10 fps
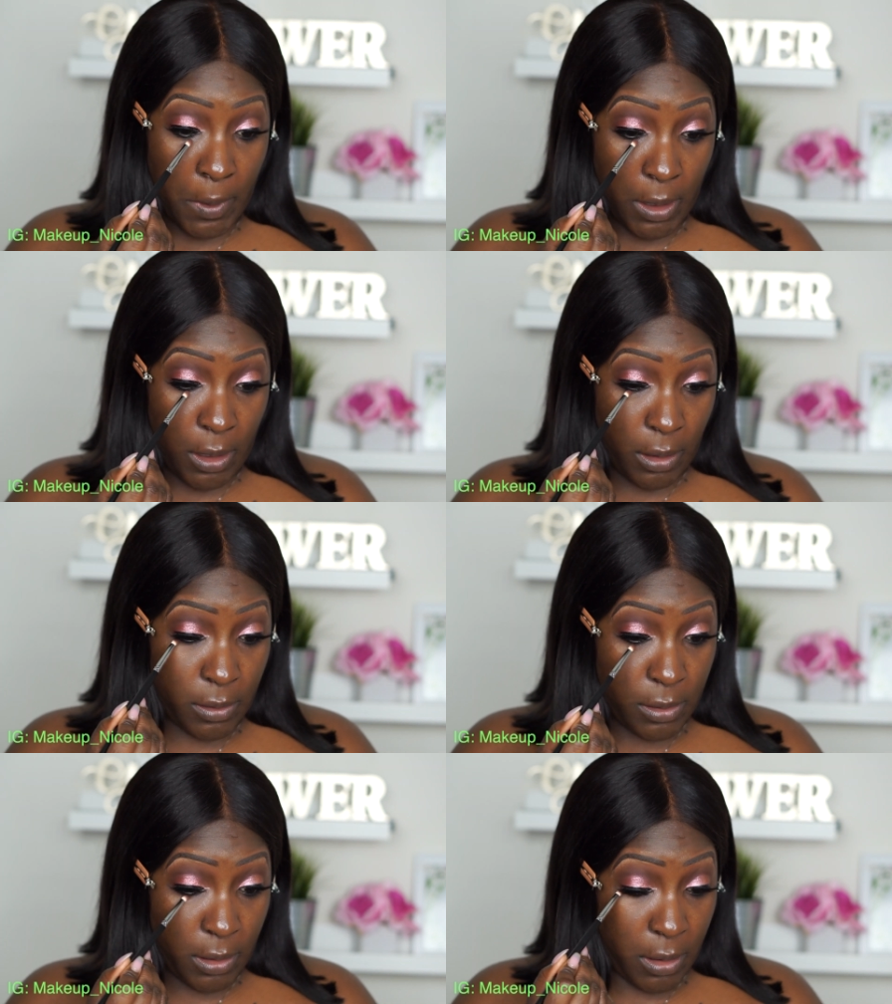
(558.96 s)

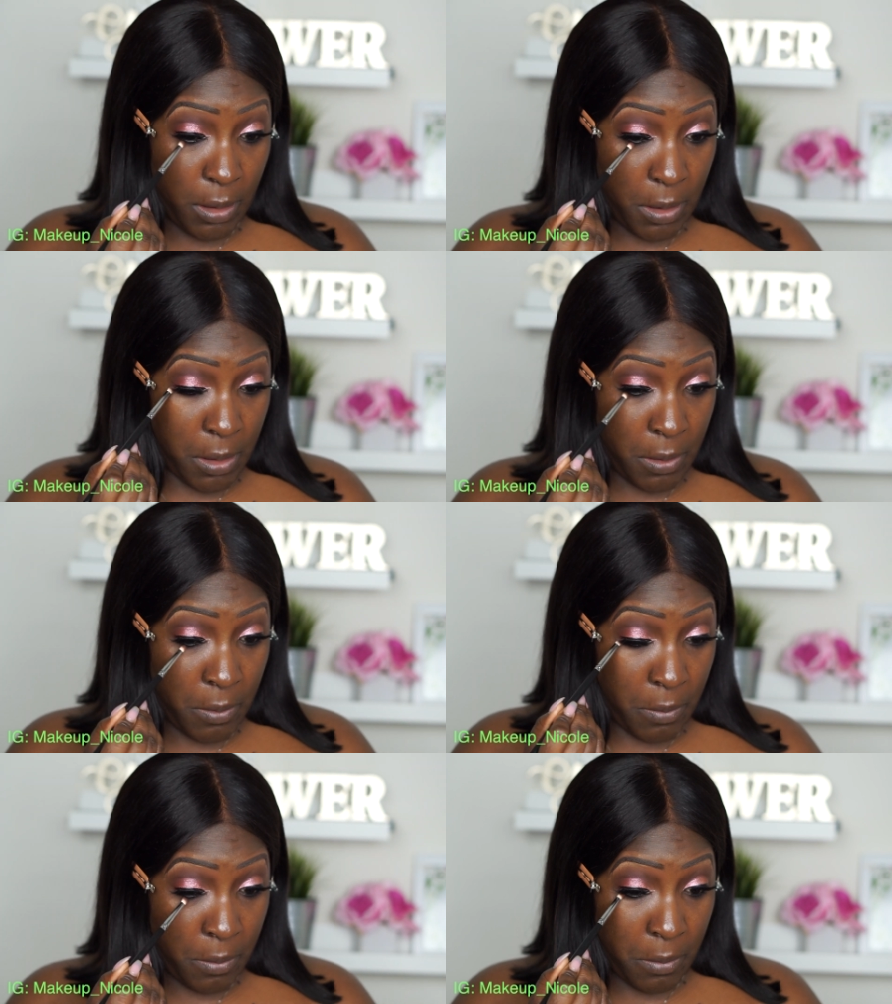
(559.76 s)
Let's see
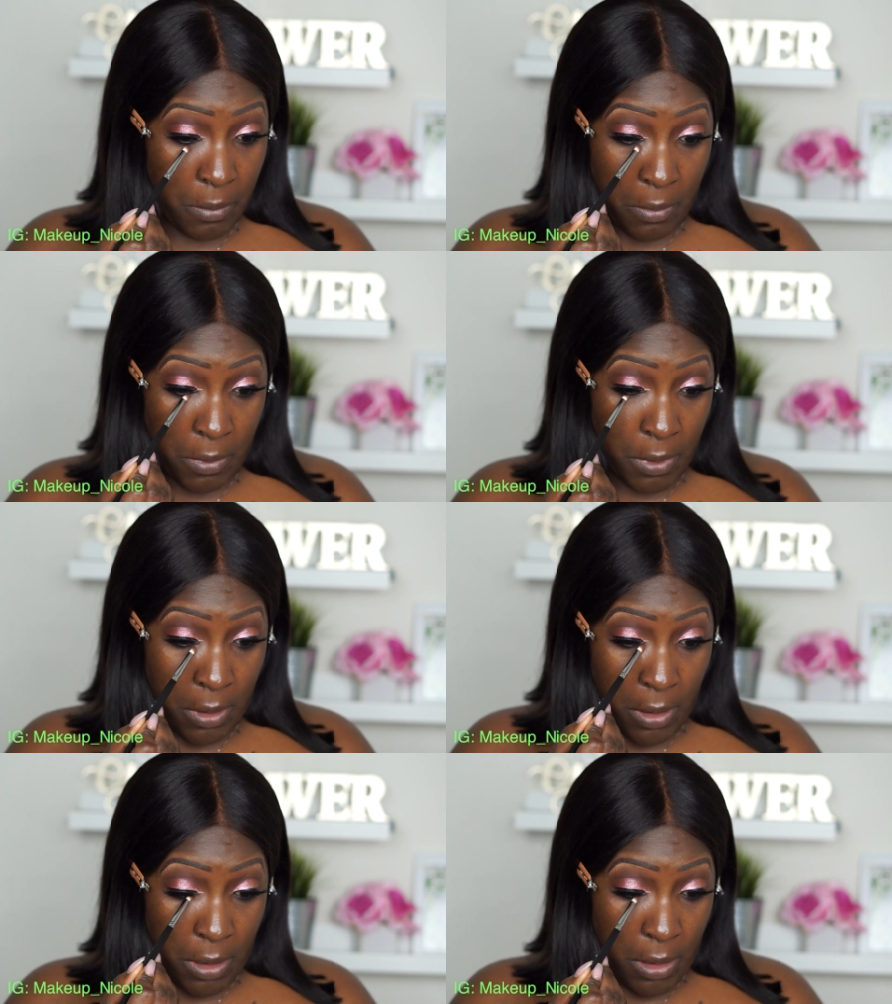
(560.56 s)
here.
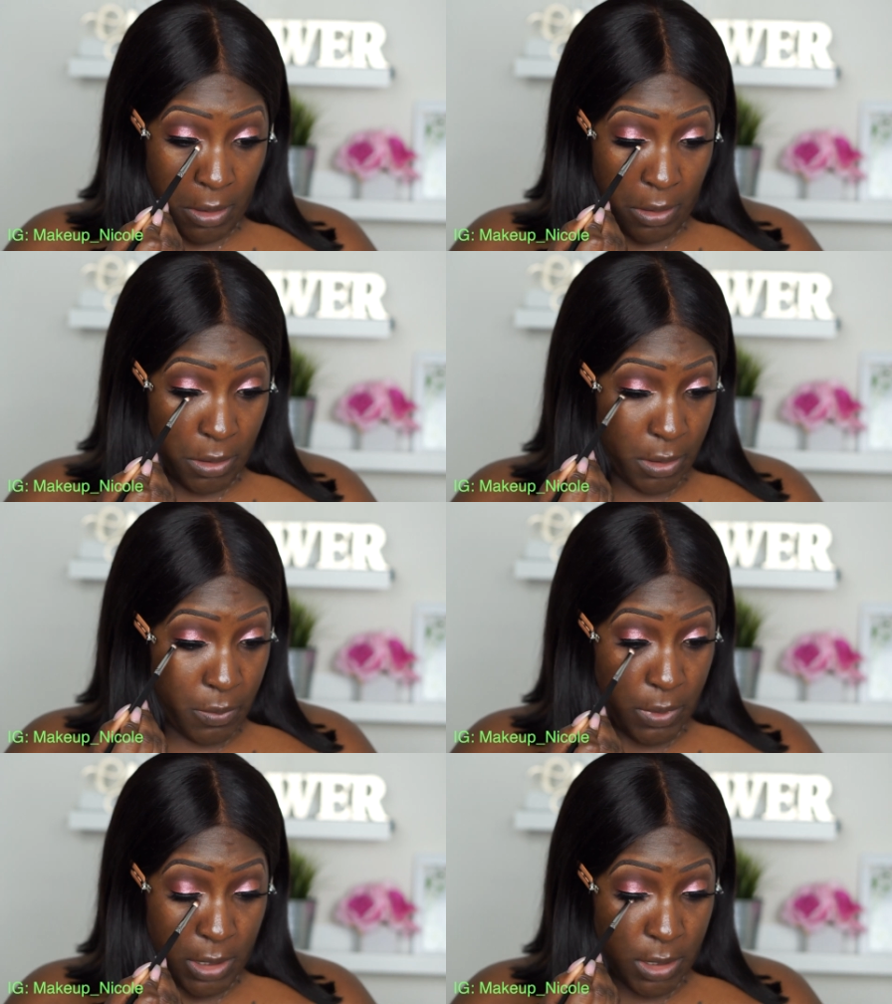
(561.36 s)
So
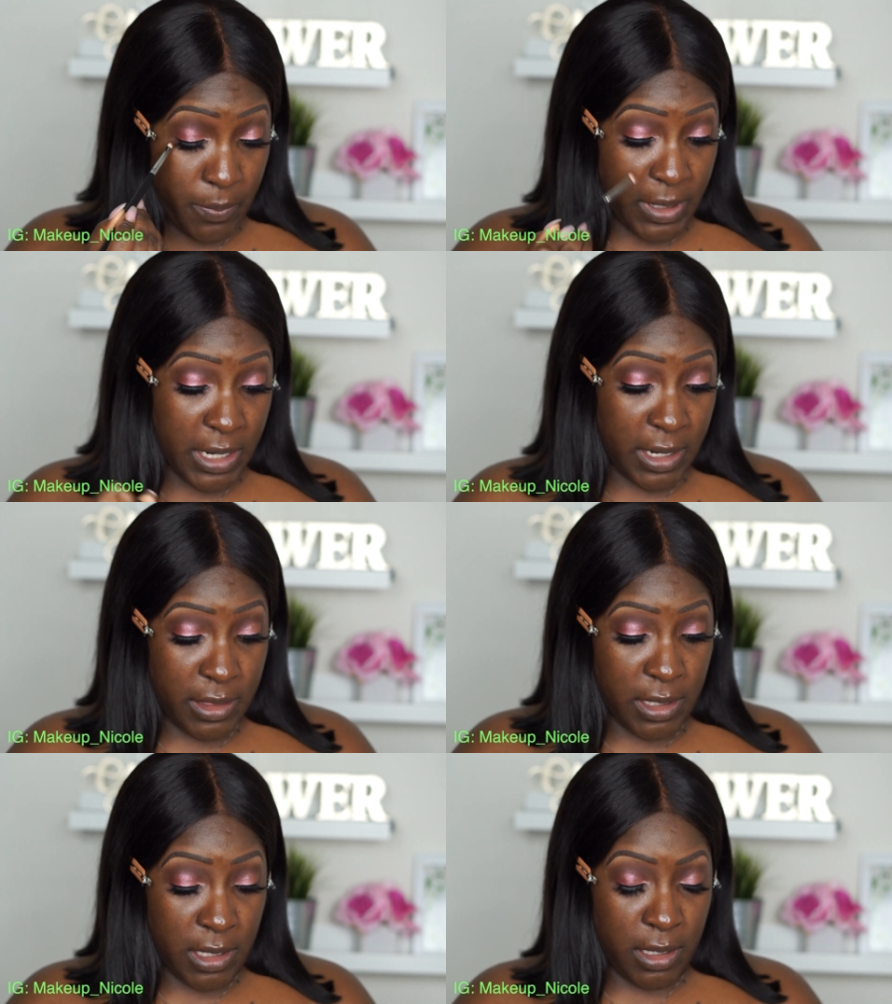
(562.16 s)
we're gonna apply
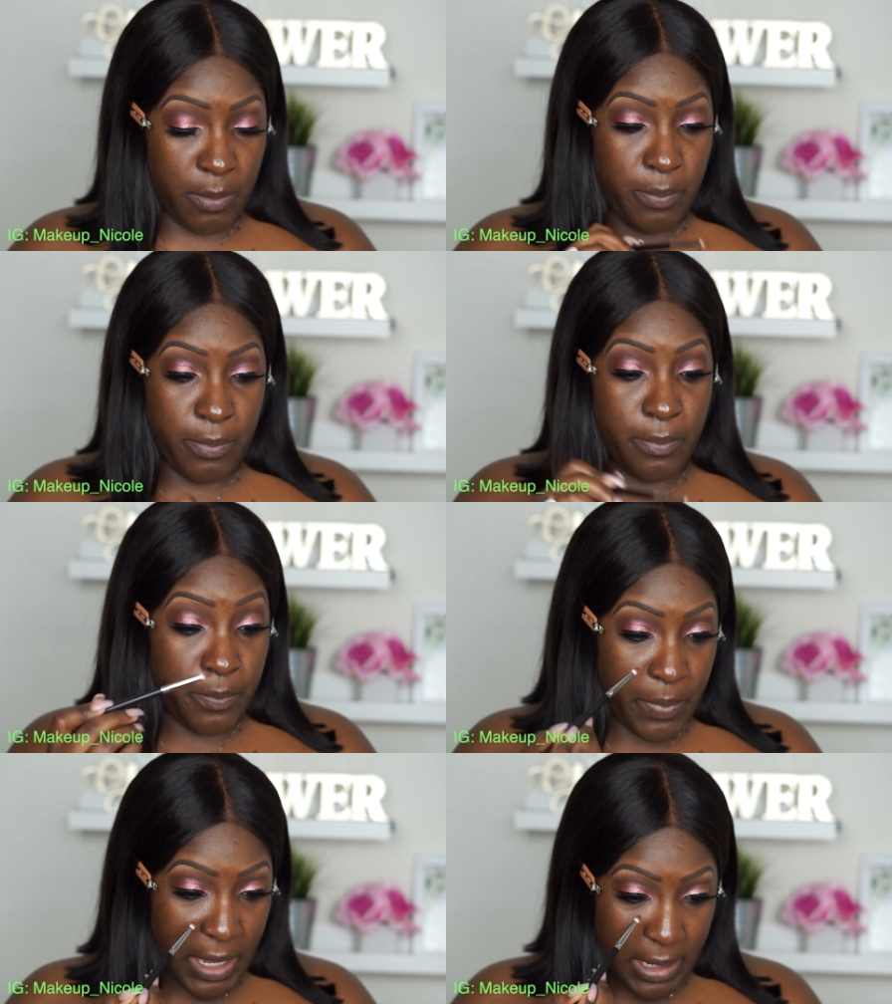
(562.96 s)
the
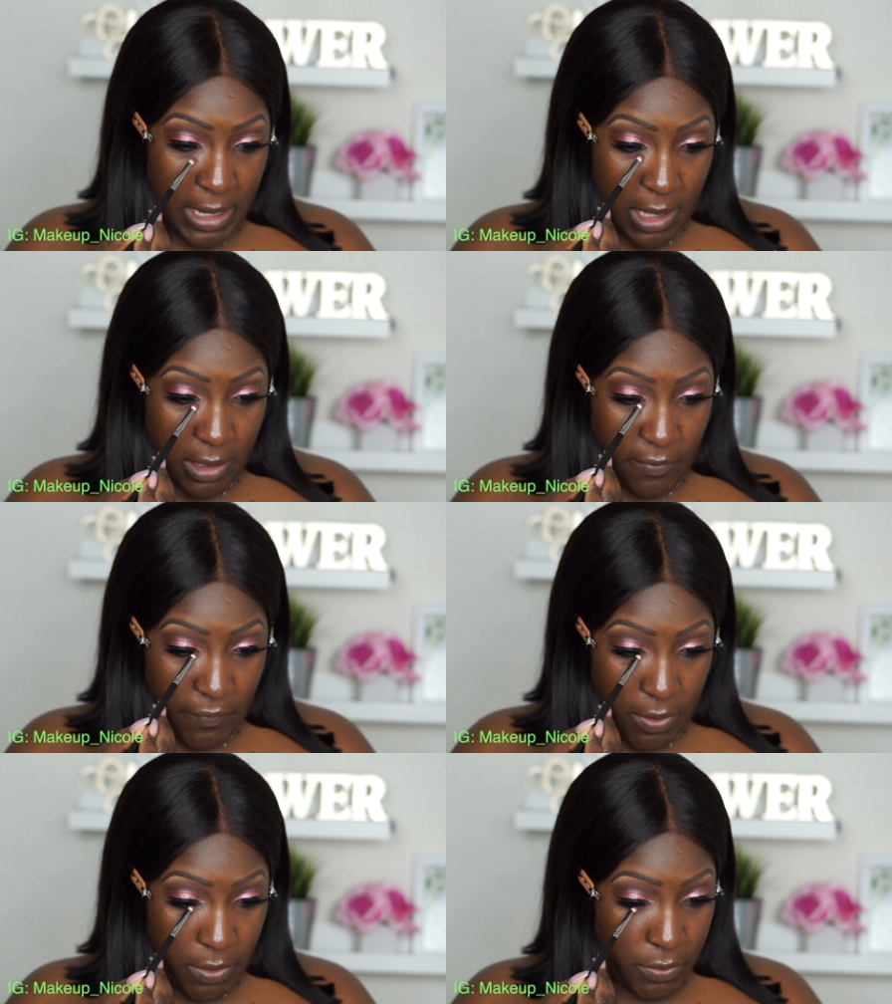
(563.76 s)
back alley
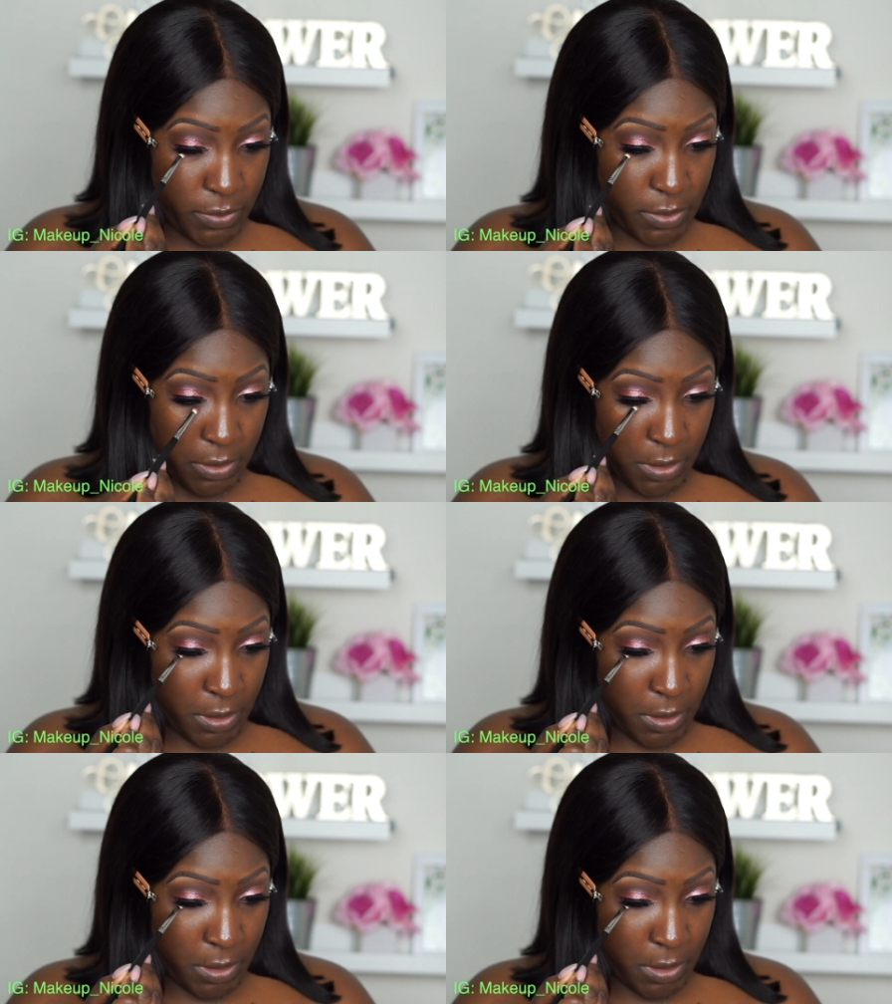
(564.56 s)
first,